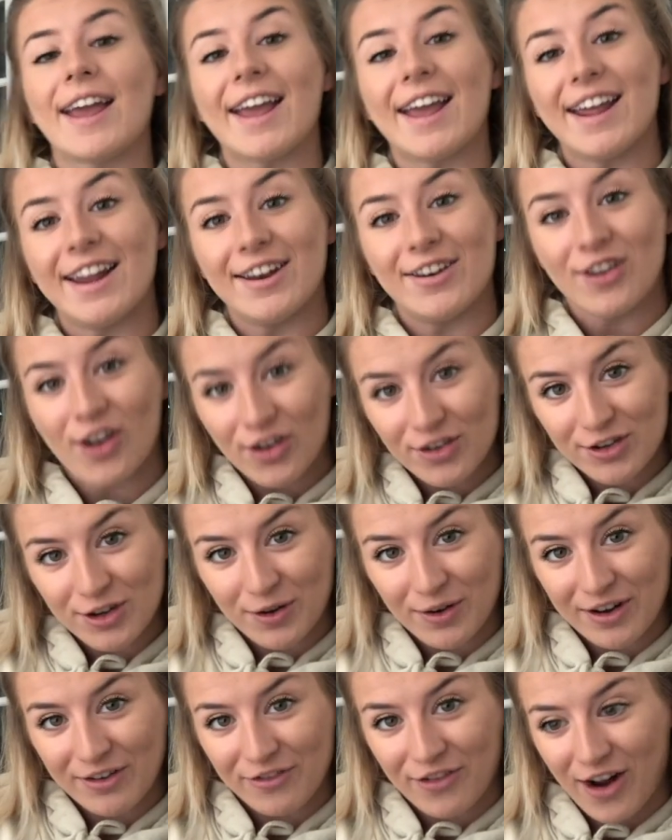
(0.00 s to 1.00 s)
In
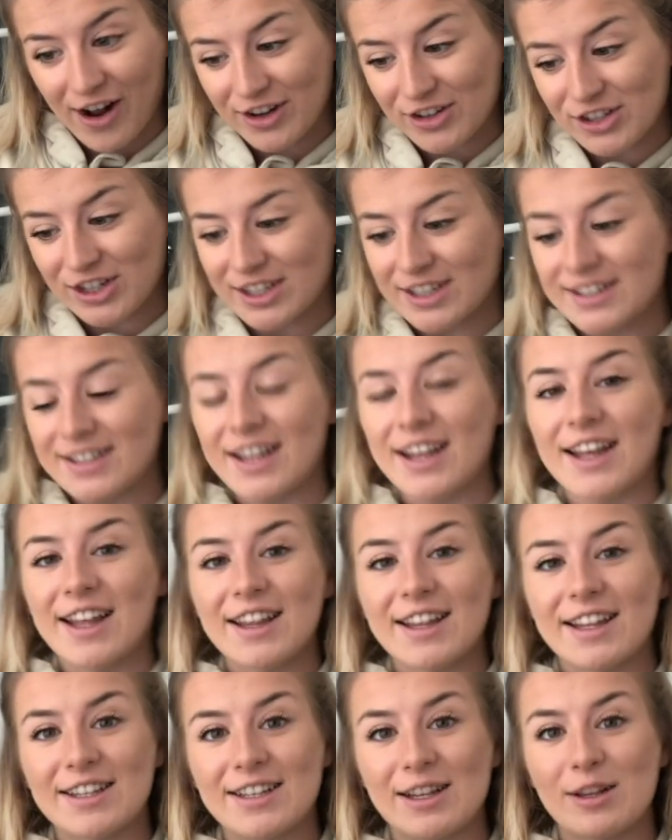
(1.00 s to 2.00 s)
non-unit fractions,
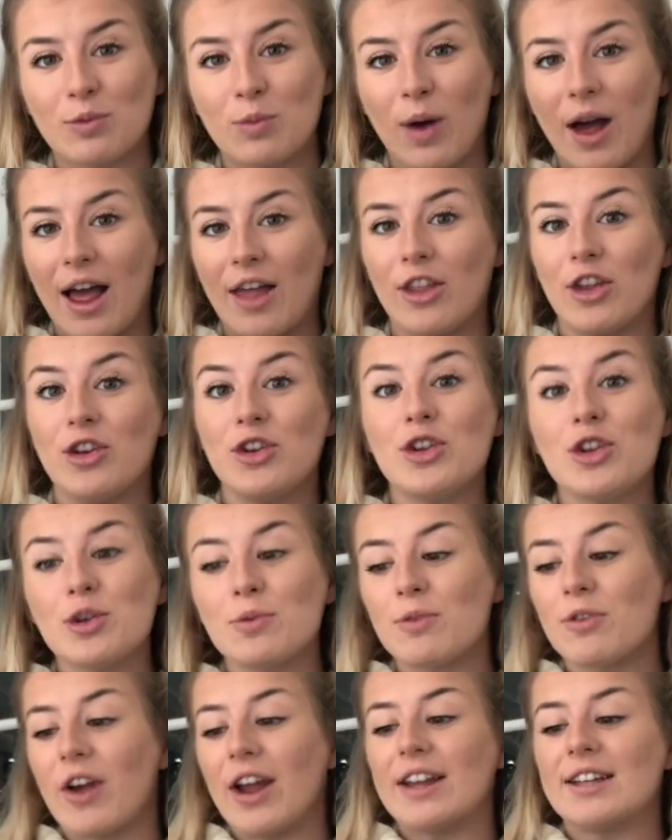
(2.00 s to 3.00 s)
this is where the
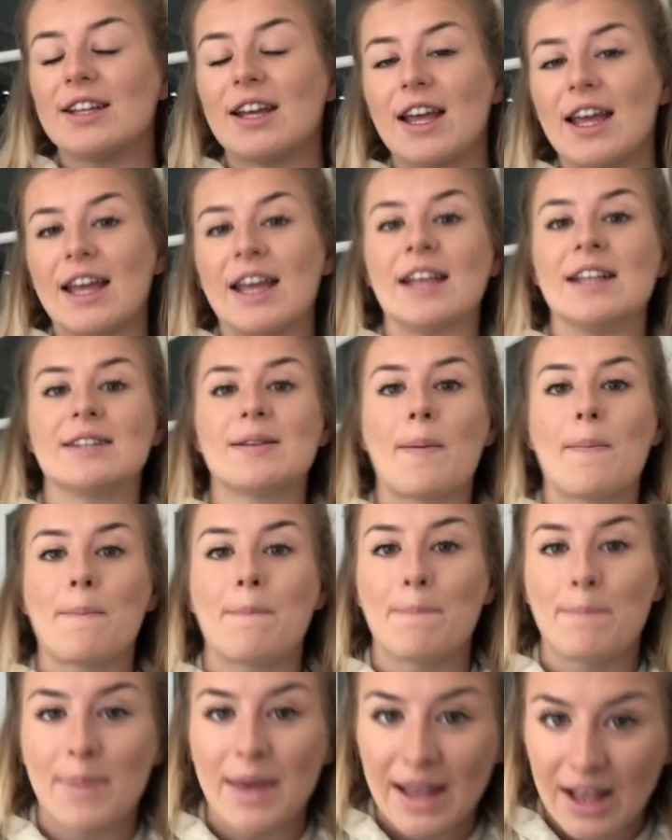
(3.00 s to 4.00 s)
numerator is
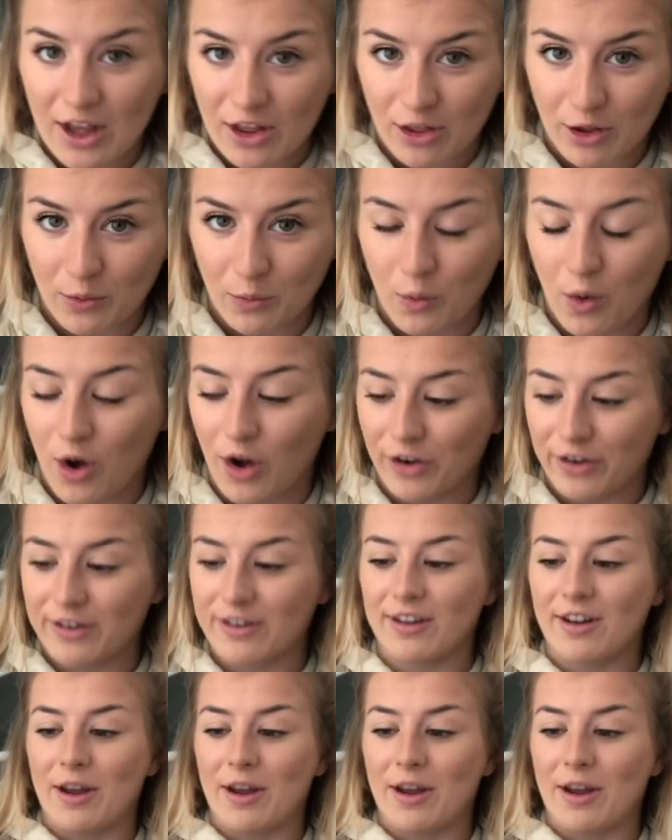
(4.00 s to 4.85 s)
bigger than 1.